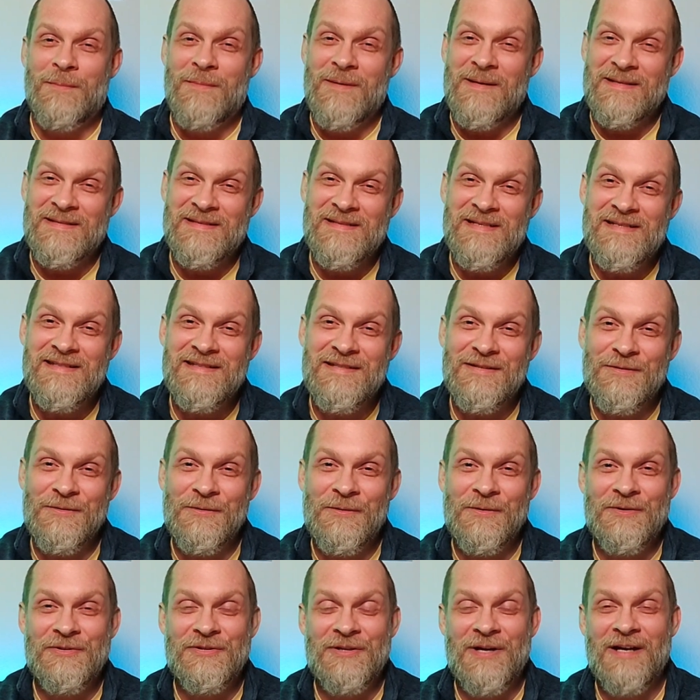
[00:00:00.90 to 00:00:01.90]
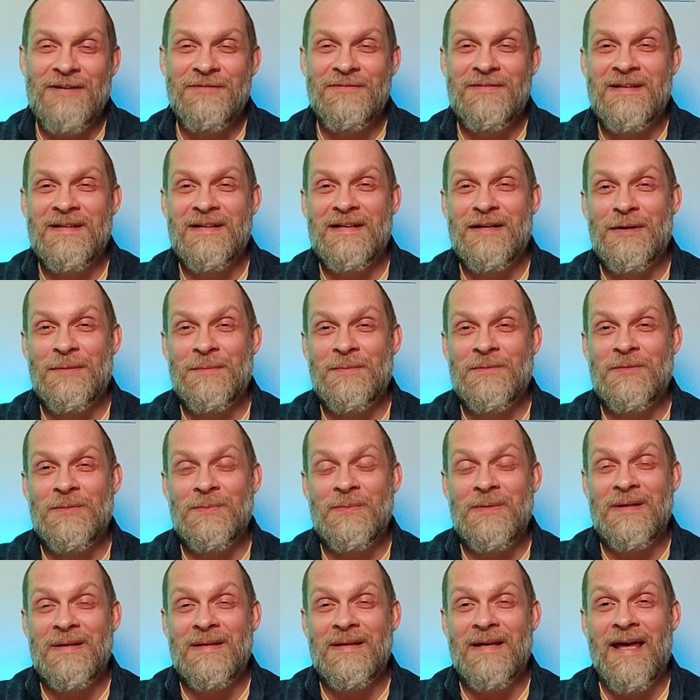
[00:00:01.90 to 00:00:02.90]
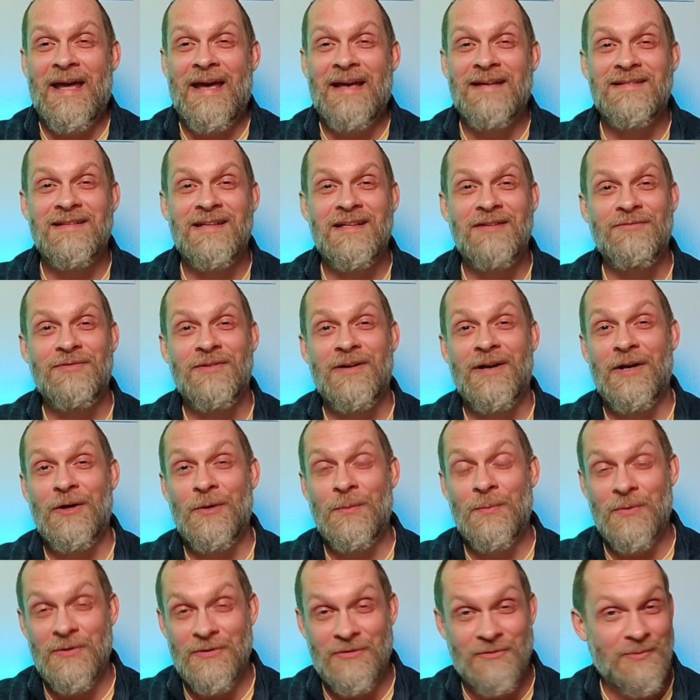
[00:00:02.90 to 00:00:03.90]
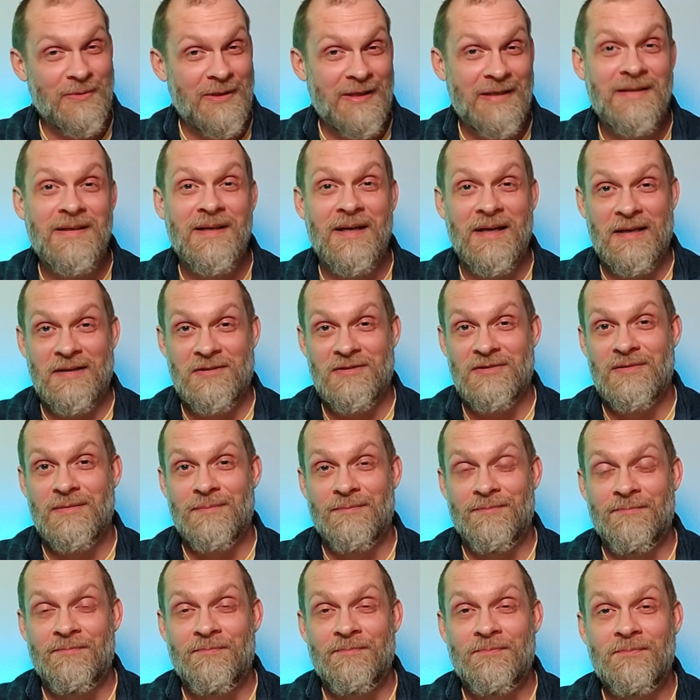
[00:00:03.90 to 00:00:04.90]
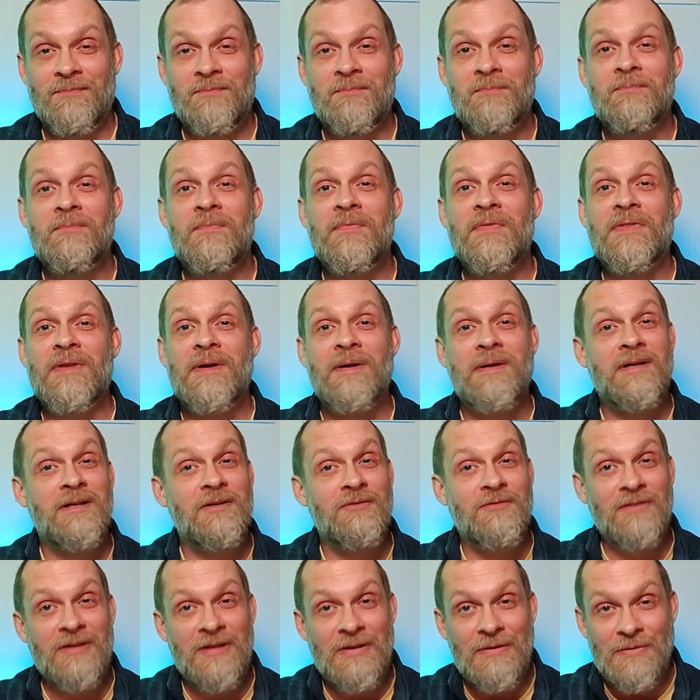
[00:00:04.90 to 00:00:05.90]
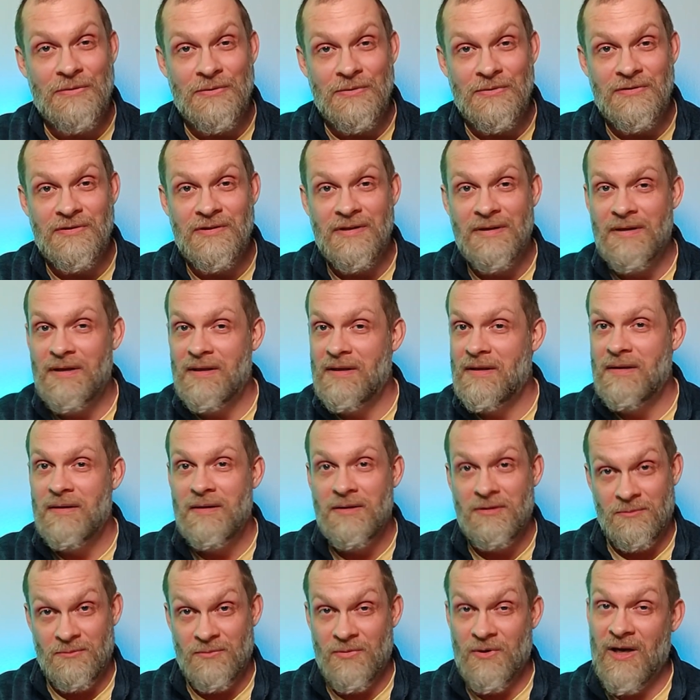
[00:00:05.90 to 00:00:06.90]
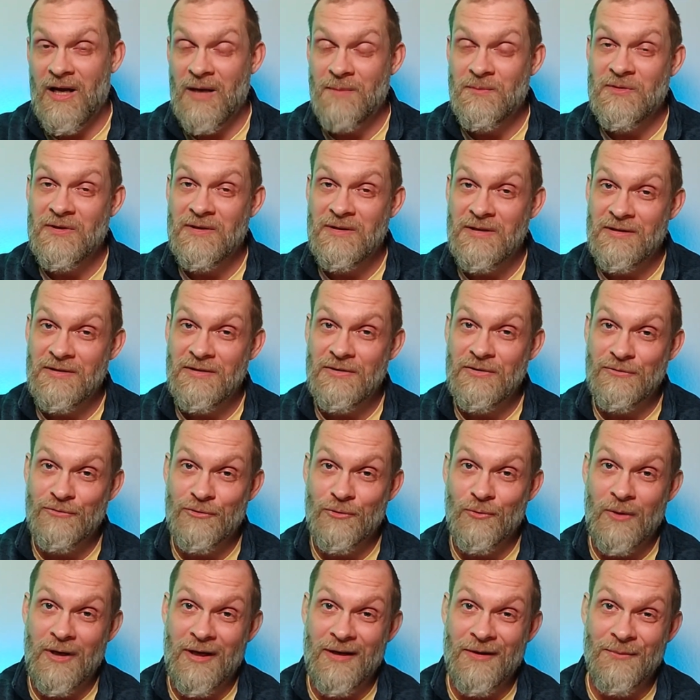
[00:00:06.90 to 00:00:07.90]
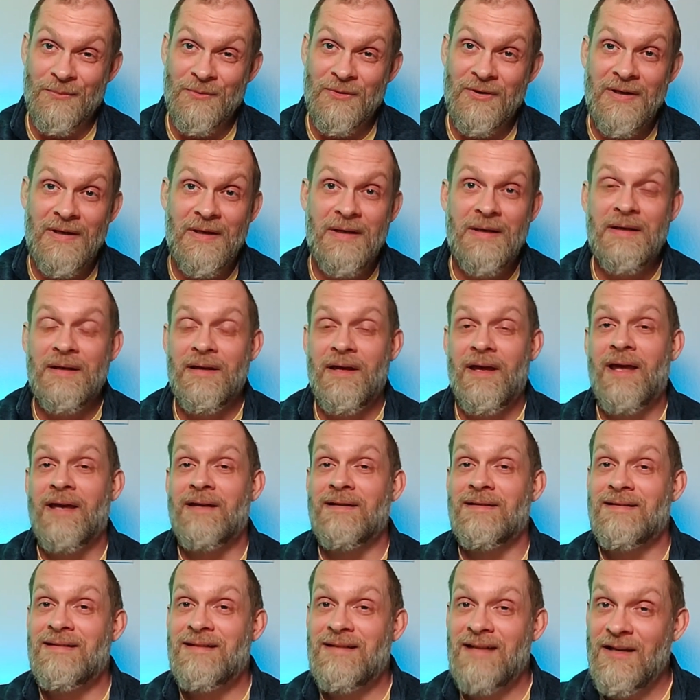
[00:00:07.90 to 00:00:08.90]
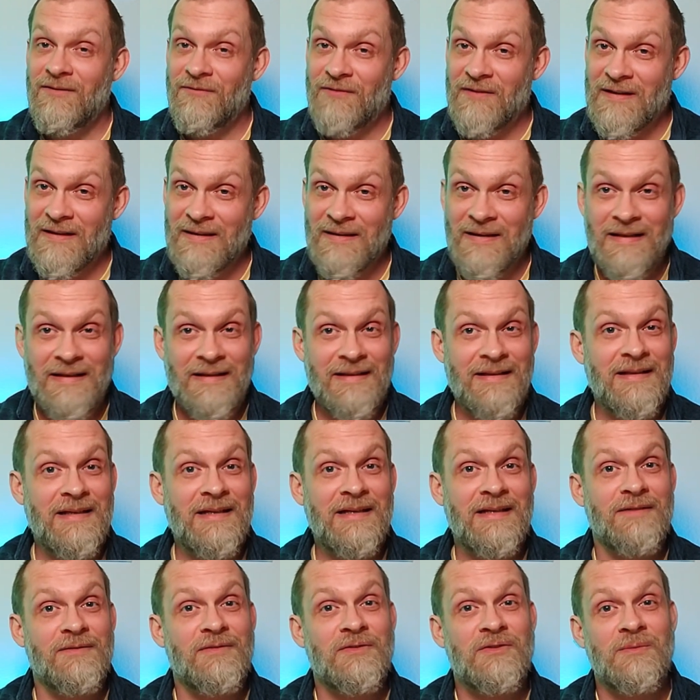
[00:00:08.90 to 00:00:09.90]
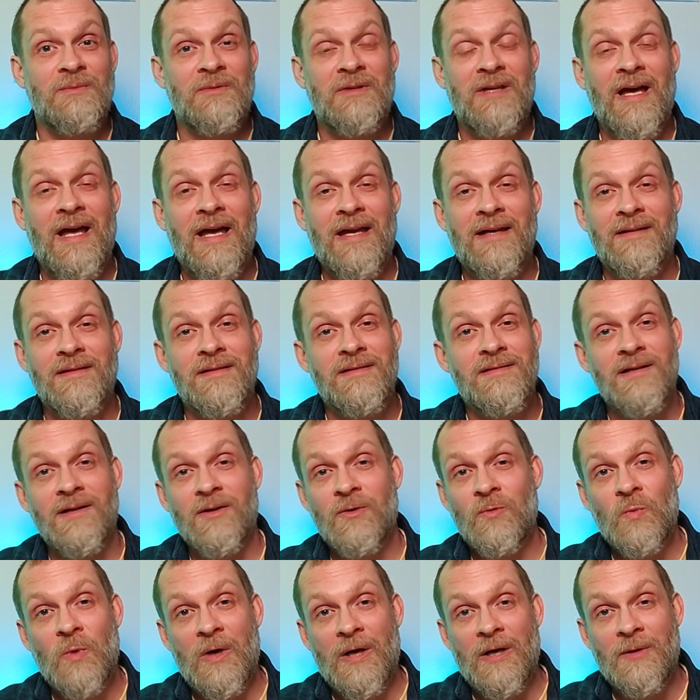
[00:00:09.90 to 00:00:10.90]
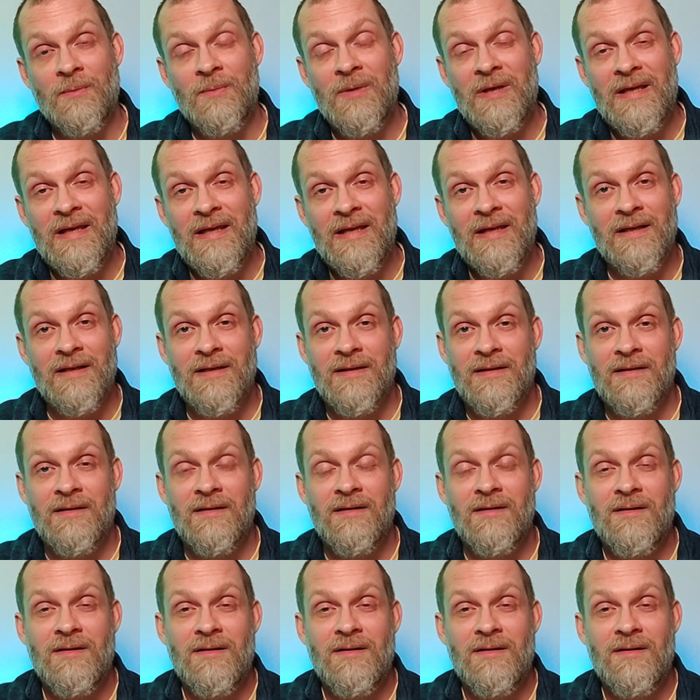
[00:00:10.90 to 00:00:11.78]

Business owners often come to me asking for help with SuiteDash. They're confused, perhaps a little overwhelmed, and definitely in need of some guidance on where to begin.